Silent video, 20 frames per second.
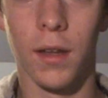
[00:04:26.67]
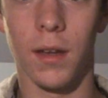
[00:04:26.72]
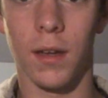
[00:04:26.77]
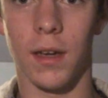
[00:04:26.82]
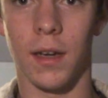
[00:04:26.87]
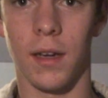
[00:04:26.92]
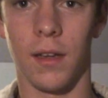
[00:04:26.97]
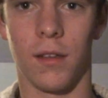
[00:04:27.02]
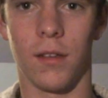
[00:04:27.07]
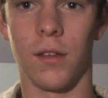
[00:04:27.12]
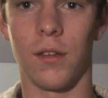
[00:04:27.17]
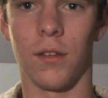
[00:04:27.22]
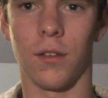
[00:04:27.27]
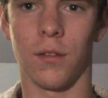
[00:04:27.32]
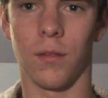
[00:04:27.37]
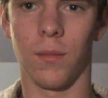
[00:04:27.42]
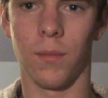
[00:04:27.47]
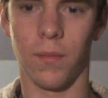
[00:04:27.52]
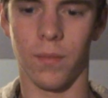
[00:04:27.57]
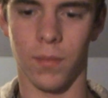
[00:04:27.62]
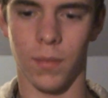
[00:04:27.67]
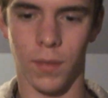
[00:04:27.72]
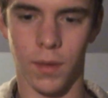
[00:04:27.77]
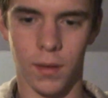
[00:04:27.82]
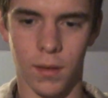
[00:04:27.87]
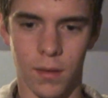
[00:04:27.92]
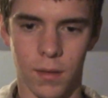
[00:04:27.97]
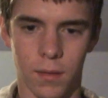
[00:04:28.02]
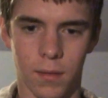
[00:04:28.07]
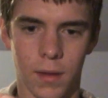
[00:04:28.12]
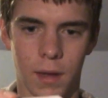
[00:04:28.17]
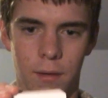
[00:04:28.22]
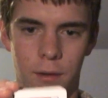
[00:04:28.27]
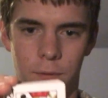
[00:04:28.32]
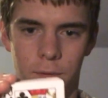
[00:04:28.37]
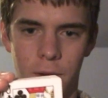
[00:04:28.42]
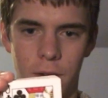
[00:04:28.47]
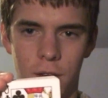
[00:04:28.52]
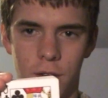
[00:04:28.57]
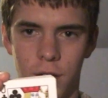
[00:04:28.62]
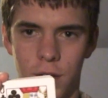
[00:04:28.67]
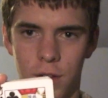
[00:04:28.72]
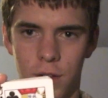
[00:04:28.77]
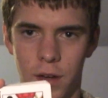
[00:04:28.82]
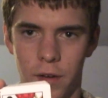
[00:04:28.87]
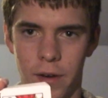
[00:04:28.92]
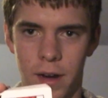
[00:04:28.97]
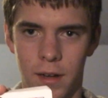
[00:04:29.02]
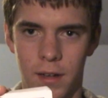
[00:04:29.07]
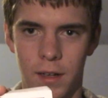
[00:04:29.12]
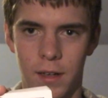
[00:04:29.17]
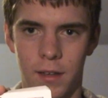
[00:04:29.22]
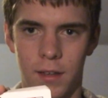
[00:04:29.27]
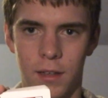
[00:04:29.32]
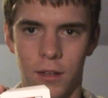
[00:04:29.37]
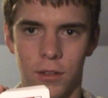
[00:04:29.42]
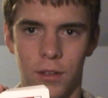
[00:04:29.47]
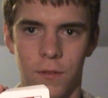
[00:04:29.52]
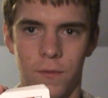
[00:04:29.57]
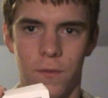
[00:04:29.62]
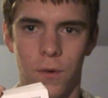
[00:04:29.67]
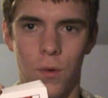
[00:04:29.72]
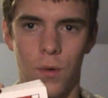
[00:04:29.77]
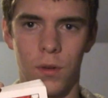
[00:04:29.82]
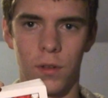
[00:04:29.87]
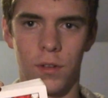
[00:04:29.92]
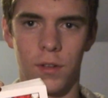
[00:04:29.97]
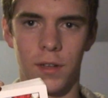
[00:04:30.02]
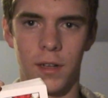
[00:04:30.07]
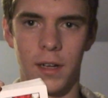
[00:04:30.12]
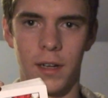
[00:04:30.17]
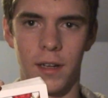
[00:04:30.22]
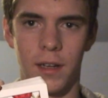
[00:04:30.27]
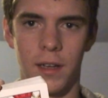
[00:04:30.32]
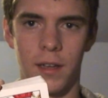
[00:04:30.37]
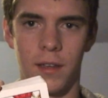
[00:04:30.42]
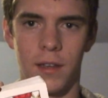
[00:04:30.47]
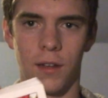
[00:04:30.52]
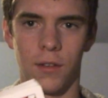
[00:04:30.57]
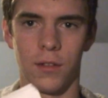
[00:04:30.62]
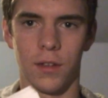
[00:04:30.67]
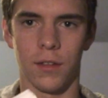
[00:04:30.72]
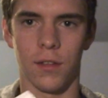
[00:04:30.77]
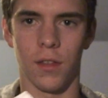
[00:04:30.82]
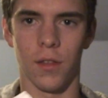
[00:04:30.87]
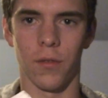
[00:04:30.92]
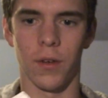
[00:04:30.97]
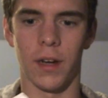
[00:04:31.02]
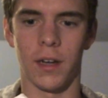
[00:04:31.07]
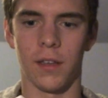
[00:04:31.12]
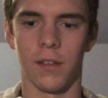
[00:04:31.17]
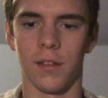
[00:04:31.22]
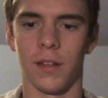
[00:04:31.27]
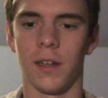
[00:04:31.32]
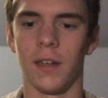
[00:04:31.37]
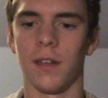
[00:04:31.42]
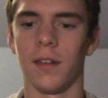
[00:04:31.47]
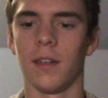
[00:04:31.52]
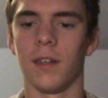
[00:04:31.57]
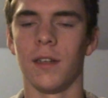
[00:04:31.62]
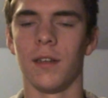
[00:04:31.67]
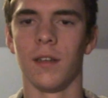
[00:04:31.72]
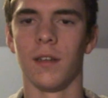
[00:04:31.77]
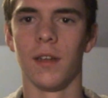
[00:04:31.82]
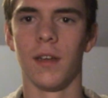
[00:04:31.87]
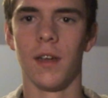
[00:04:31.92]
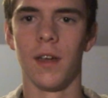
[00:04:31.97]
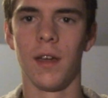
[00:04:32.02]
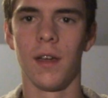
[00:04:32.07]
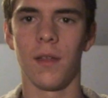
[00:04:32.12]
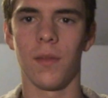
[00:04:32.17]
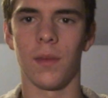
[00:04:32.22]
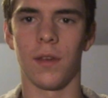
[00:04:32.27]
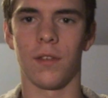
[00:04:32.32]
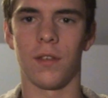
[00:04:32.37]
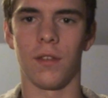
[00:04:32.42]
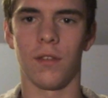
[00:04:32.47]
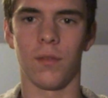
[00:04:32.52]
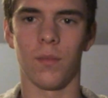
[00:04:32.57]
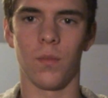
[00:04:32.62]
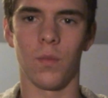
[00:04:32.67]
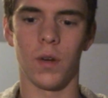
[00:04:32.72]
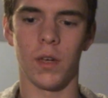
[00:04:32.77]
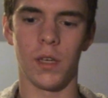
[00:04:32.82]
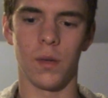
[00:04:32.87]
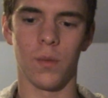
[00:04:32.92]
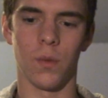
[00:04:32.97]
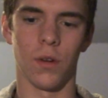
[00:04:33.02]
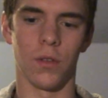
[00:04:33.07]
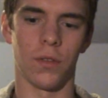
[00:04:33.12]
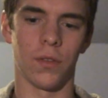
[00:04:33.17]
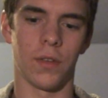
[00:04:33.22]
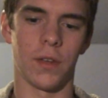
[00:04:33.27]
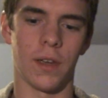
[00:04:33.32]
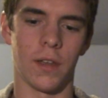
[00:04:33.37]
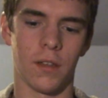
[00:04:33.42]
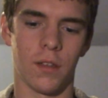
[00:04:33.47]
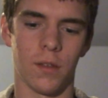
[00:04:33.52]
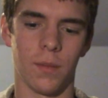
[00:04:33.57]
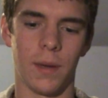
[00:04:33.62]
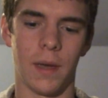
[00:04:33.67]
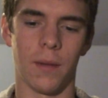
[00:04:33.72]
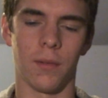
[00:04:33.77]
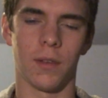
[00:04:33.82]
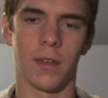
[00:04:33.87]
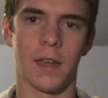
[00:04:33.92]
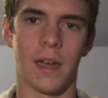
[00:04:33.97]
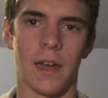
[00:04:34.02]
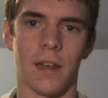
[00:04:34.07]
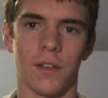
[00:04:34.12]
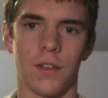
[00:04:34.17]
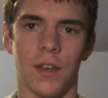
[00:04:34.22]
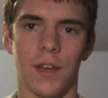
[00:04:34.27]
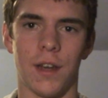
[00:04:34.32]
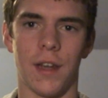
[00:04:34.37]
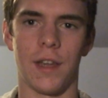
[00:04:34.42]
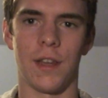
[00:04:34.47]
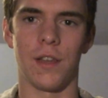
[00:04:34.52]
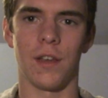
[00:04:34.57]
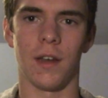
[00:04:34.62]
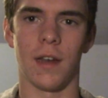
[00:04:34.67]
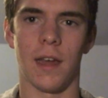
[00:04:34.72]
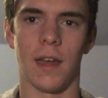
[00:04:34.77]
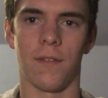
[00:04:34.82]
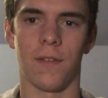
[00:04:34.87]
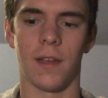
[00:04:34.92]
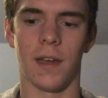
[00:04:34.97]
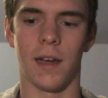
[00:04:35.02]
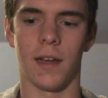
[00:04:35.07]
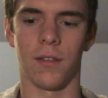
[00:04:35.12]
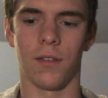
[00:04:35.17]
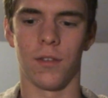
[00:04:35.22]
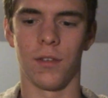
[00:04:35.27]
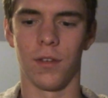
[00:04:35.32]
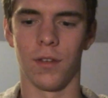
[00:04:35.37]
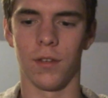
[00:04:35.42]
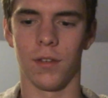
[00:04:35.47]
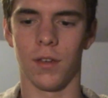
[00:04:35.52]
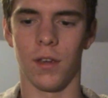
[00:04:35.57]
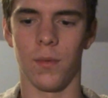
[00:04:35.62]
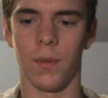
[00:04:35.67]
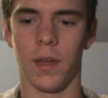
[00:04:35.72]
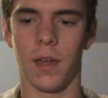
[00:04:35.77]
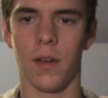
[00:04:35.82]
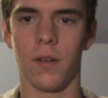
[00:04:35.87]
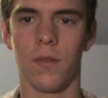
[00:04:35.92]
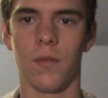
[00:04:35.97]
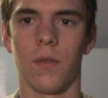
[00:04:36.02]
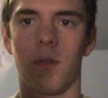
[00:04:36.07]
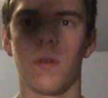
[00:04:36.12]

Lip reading: Okay, so just have it facing you directly, tilt it forward slightly, tilt it to the right slightly. This is where you want it to be able to catch it in your left hand. So here we go.